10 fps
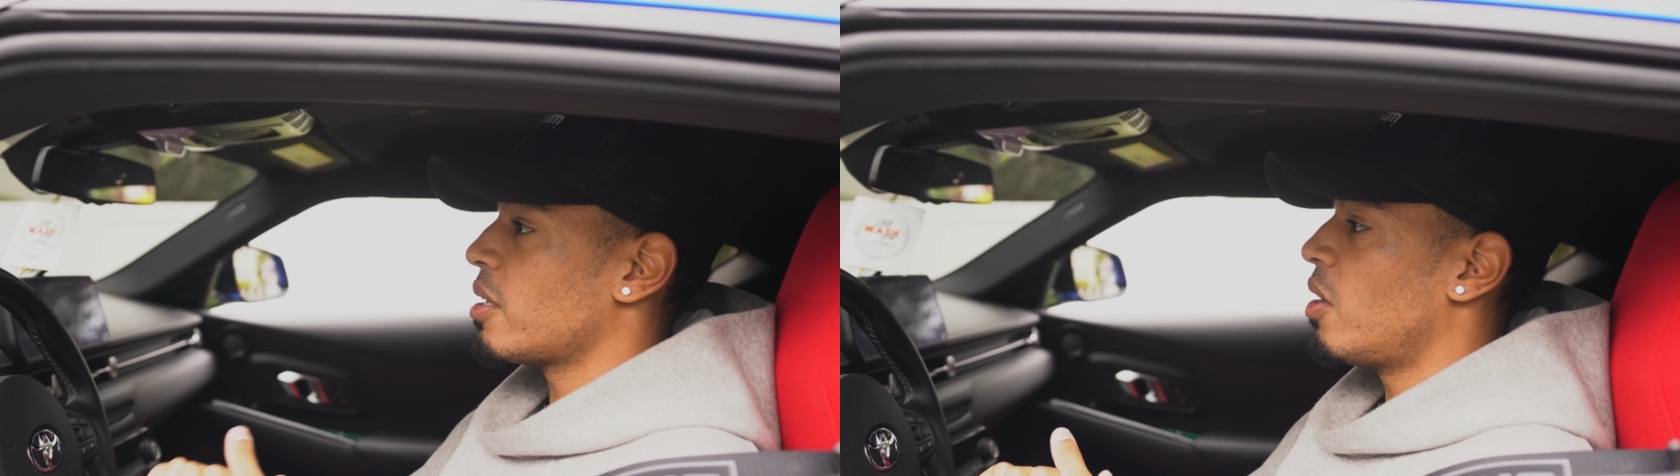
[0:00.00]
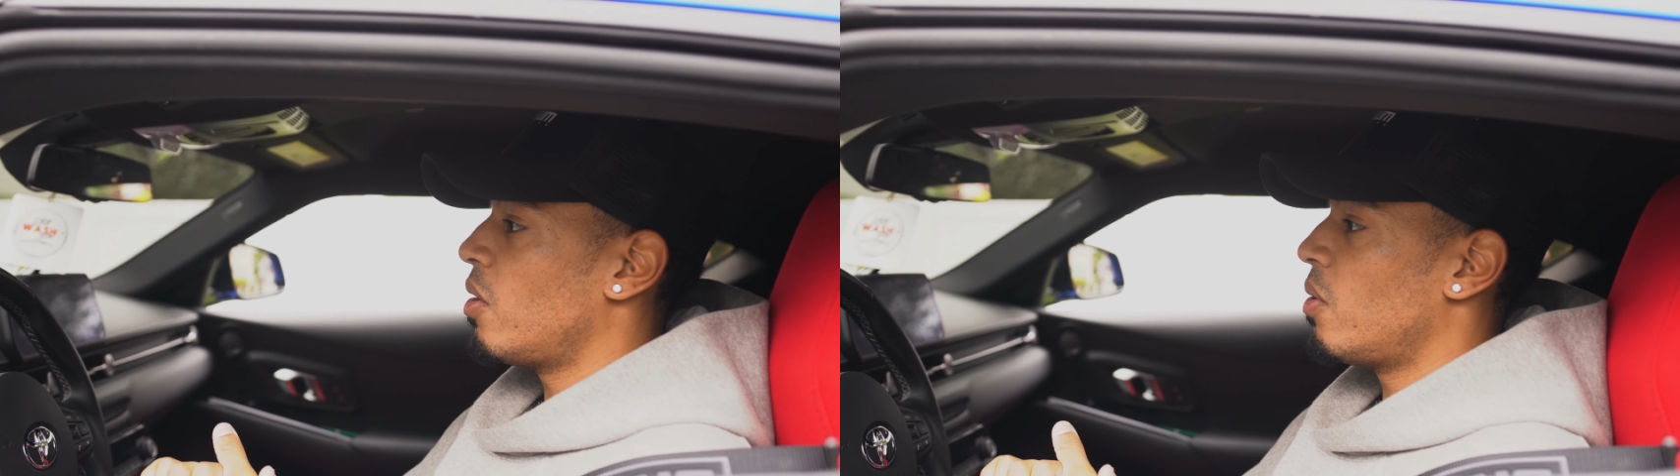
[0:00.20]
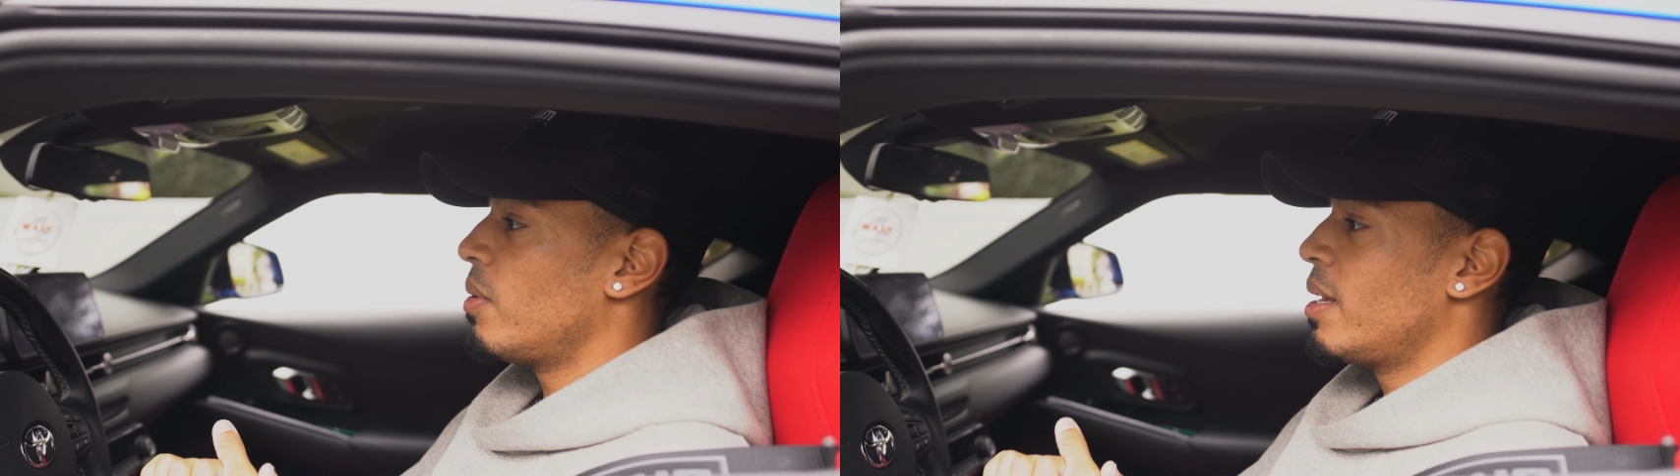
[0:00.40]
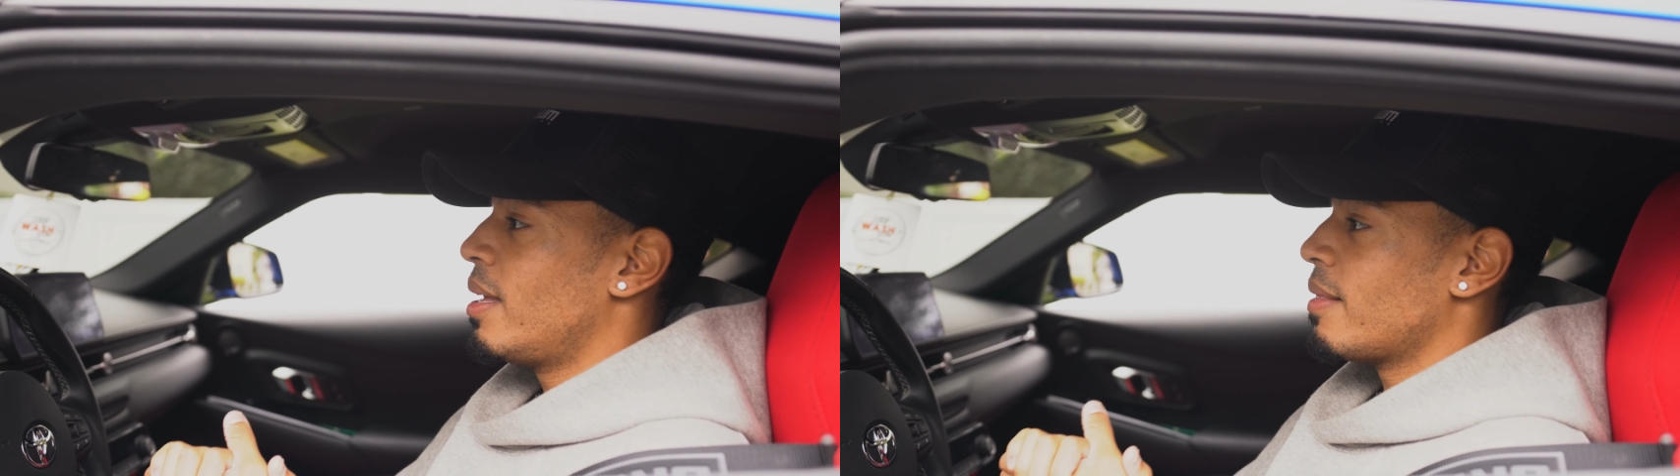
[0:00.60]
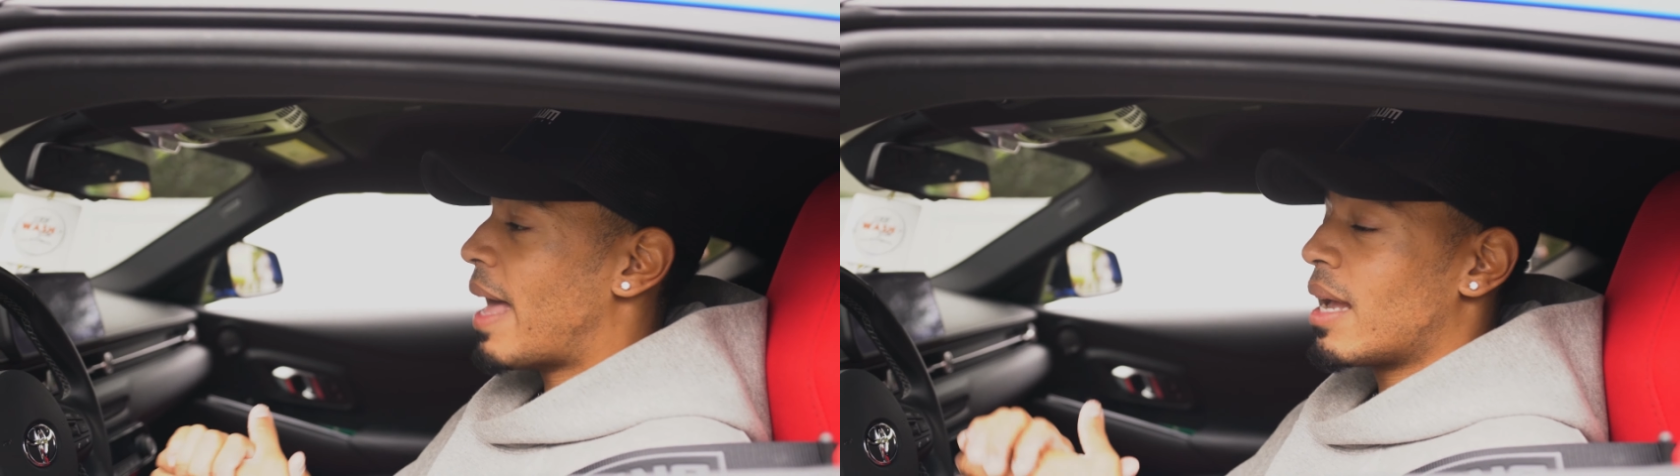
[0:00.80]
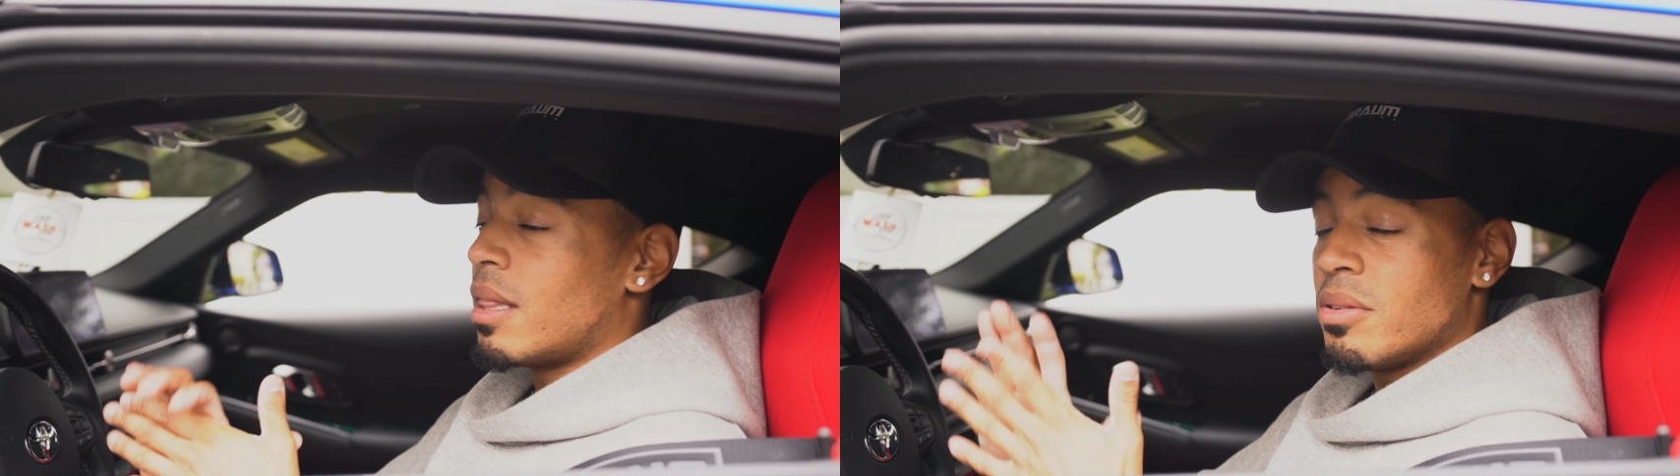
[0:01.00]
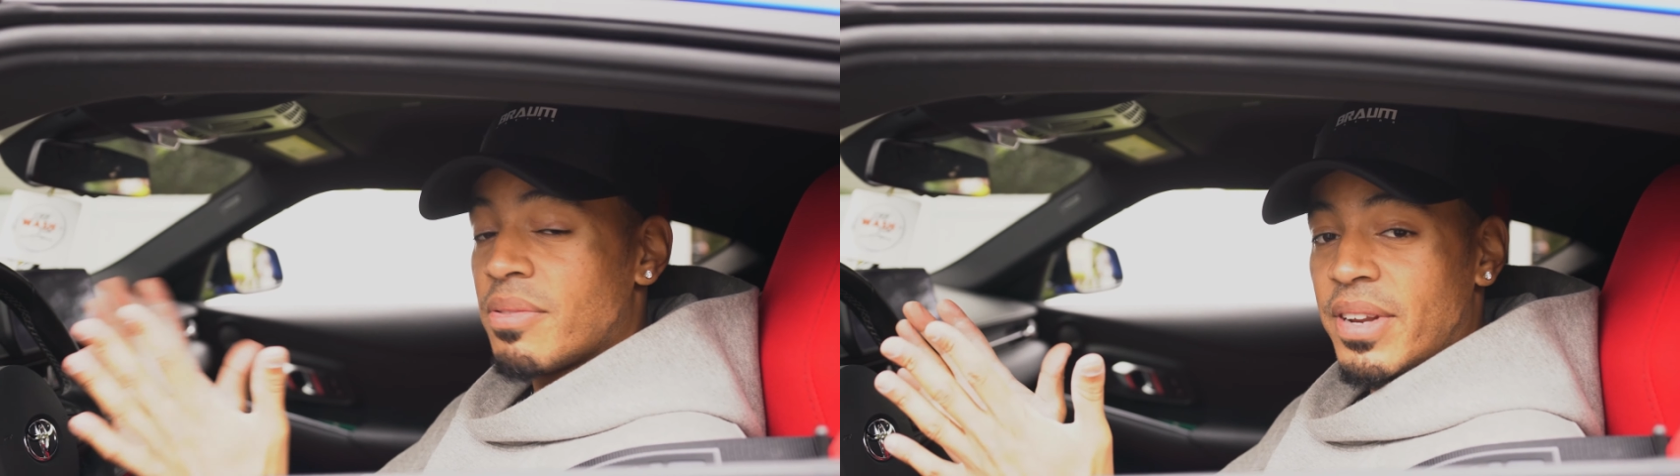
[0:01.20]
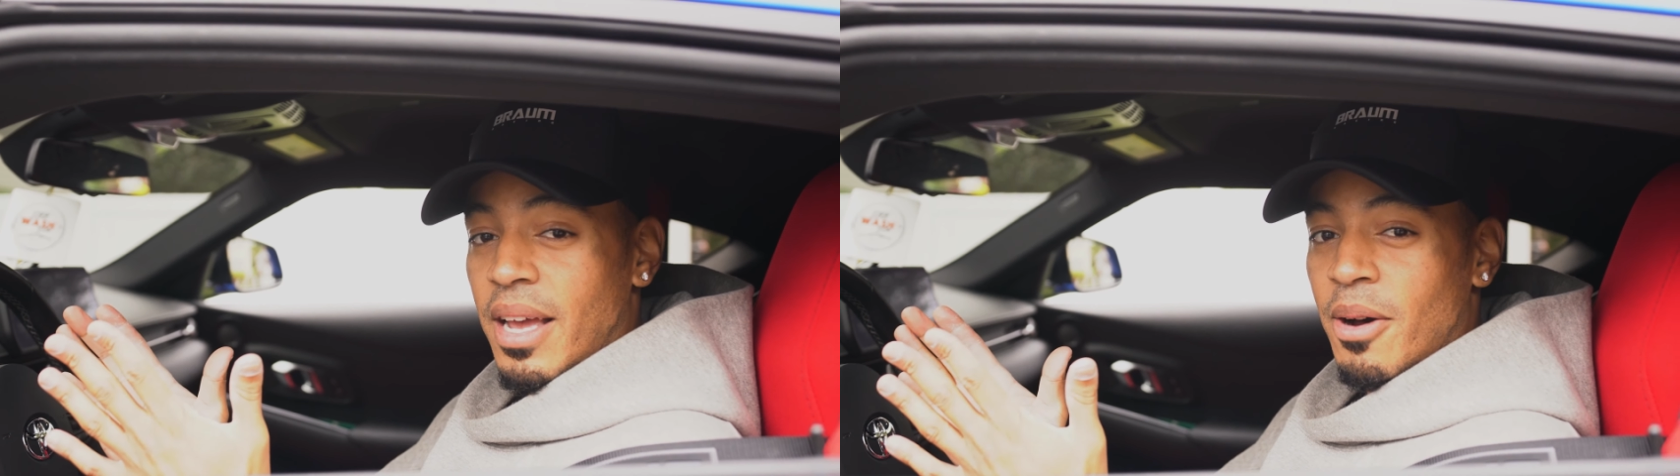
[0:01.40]
So that concludes
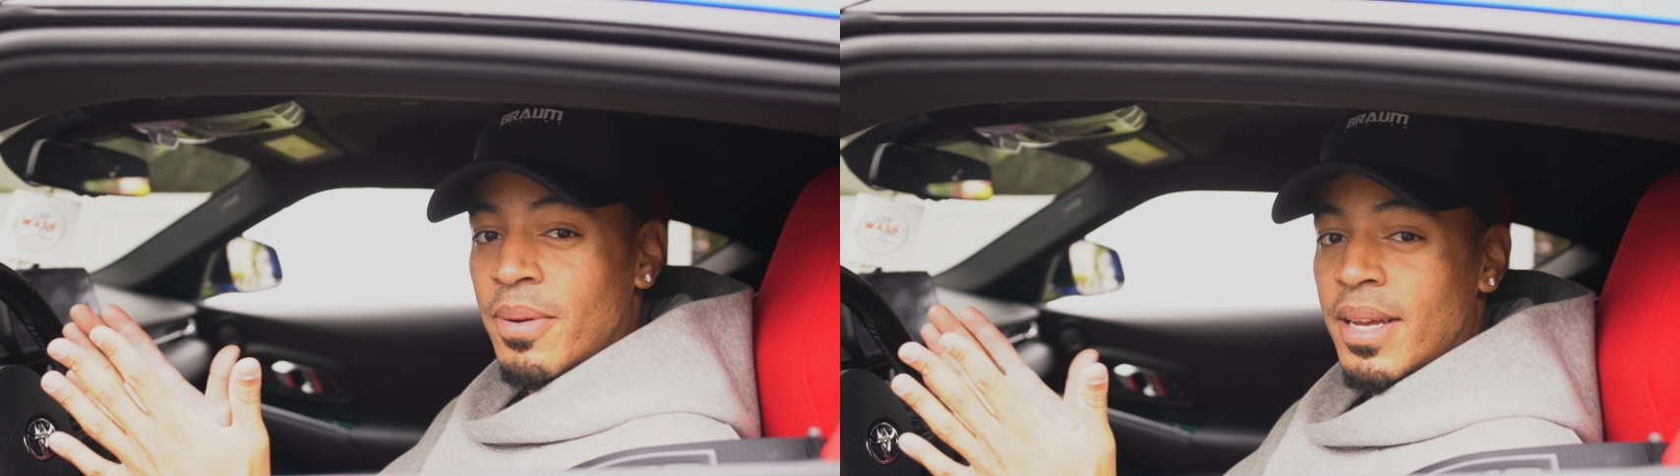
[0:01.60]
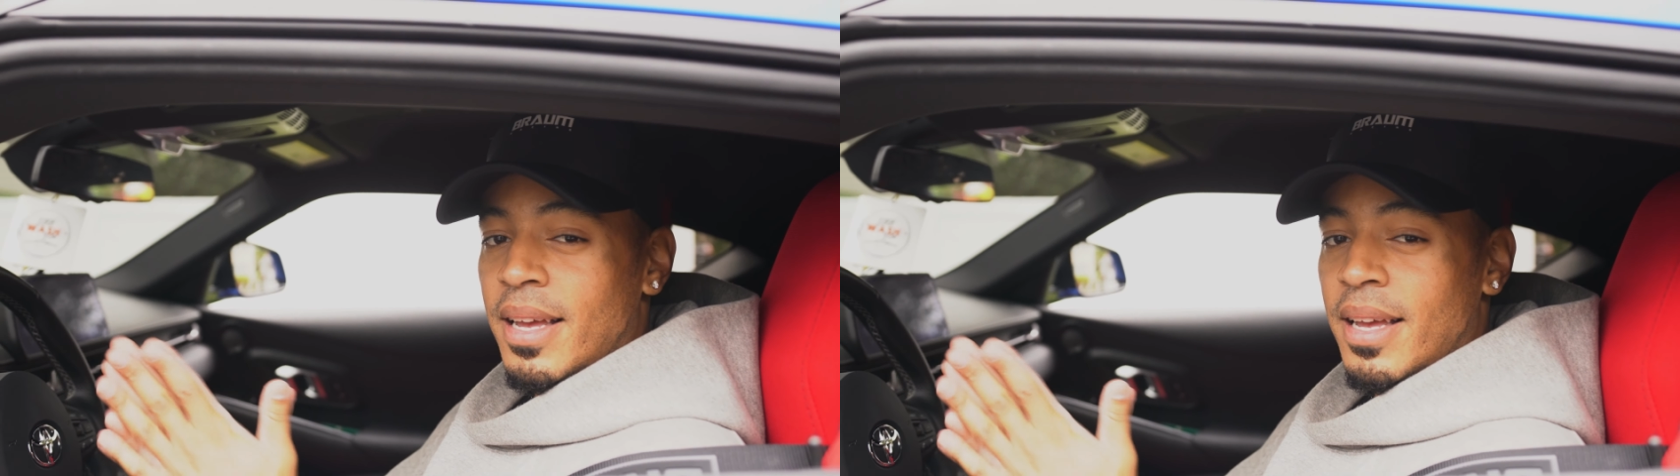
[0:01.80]
the video.